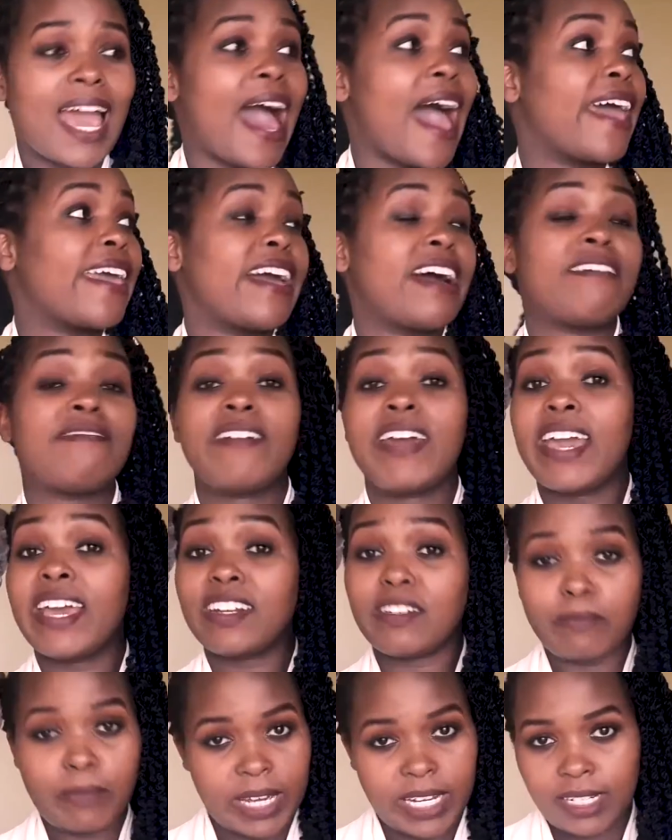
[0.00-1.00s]
I have
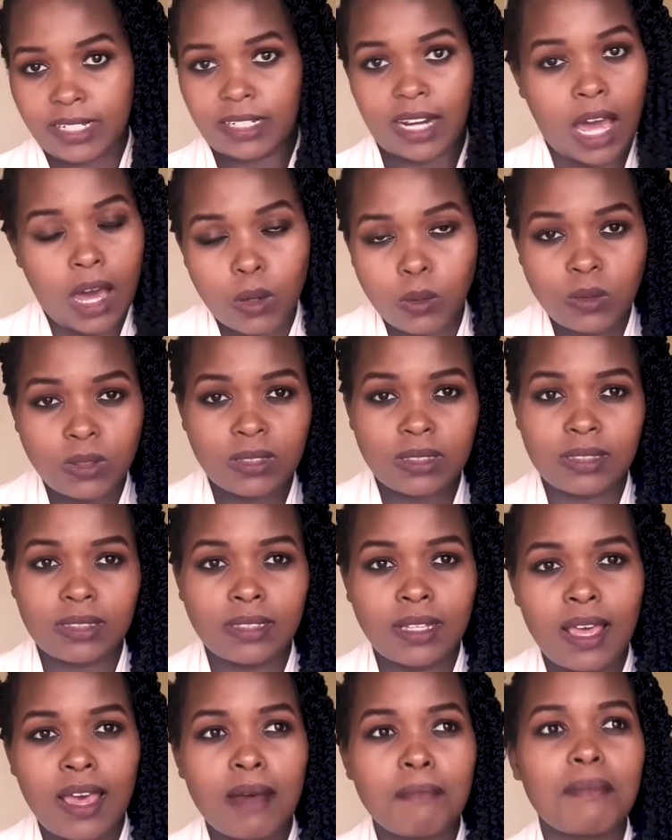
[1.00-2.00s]
had my doubts.
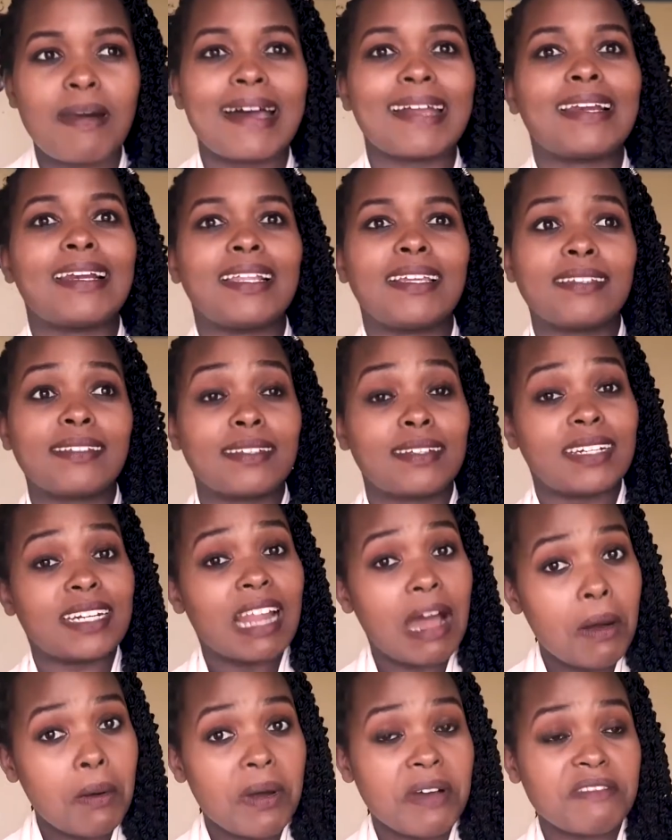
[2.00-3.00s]
But at least
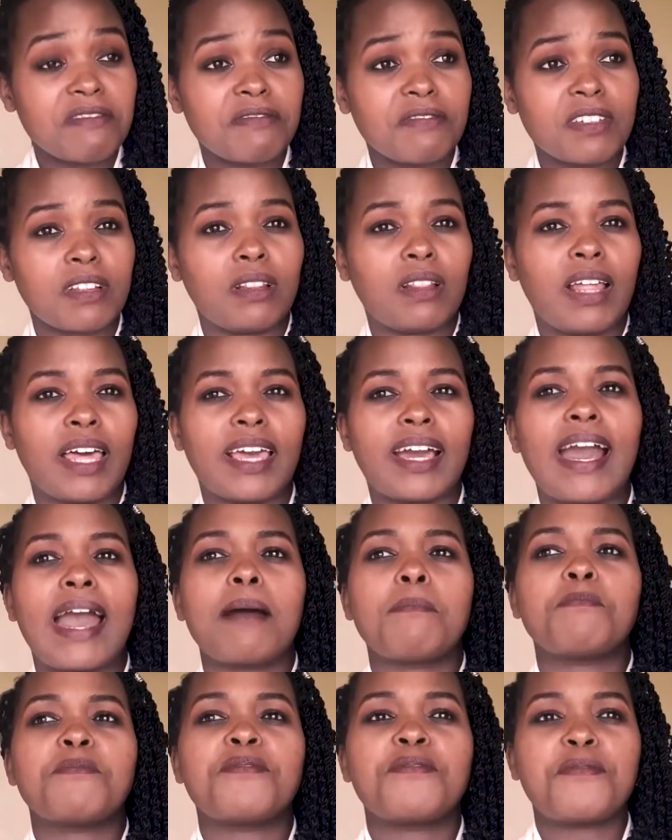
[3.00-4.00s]
now I feel like
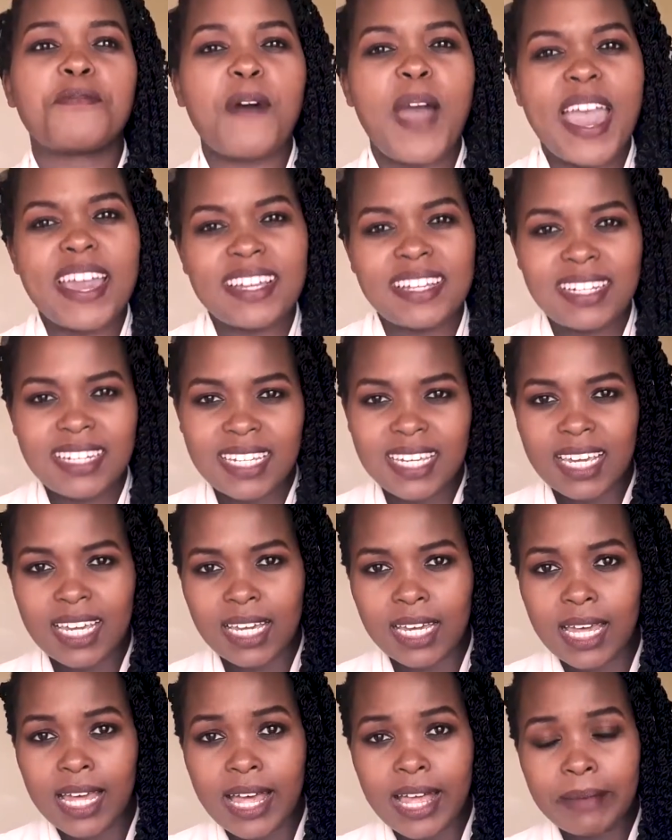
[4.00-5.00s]
I'm
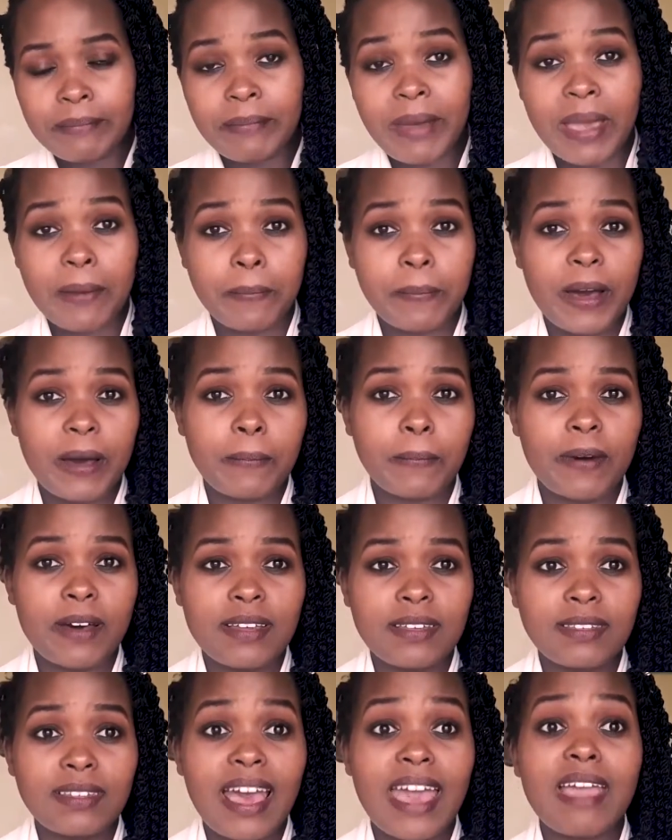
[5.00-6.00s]
finding my
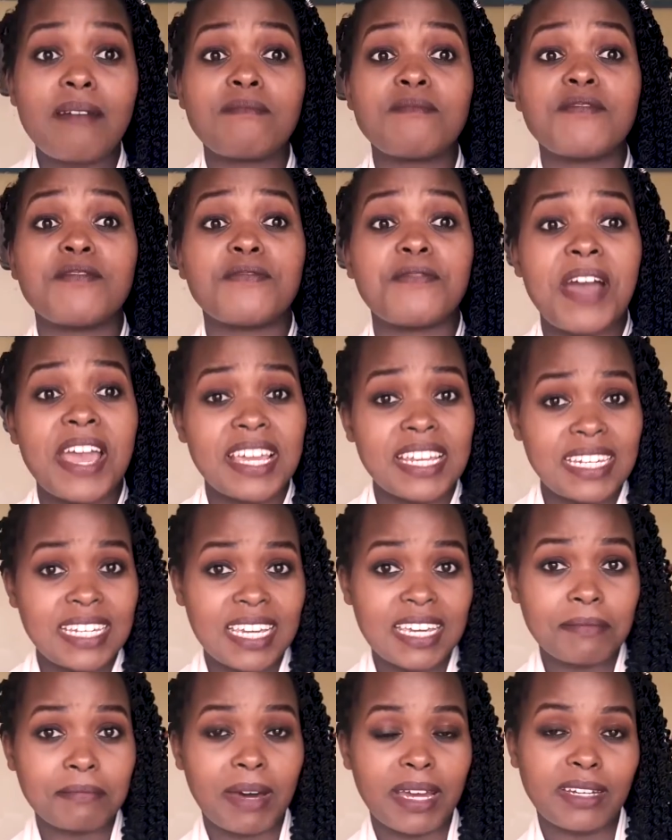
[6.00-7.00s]
purpose. I'm
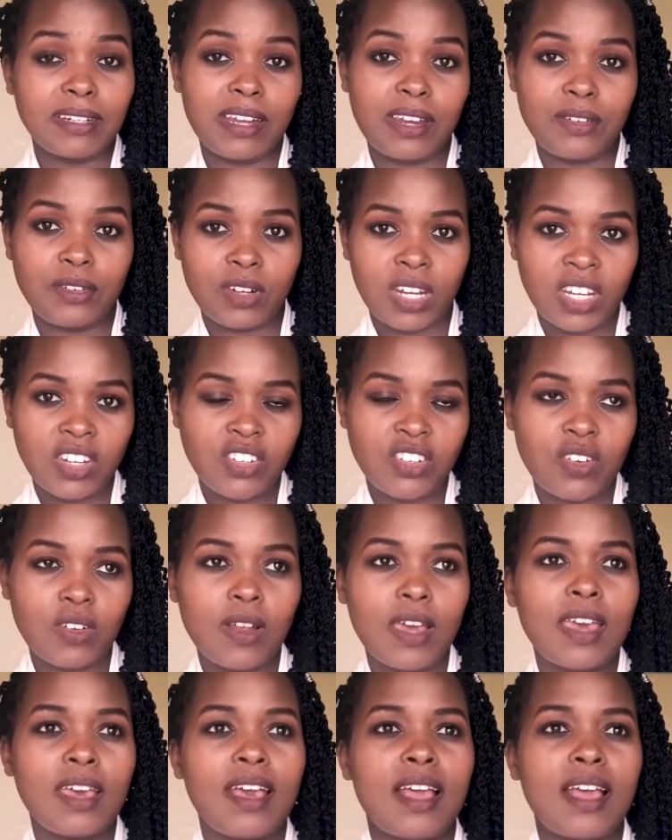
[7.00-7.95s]
finding my direction.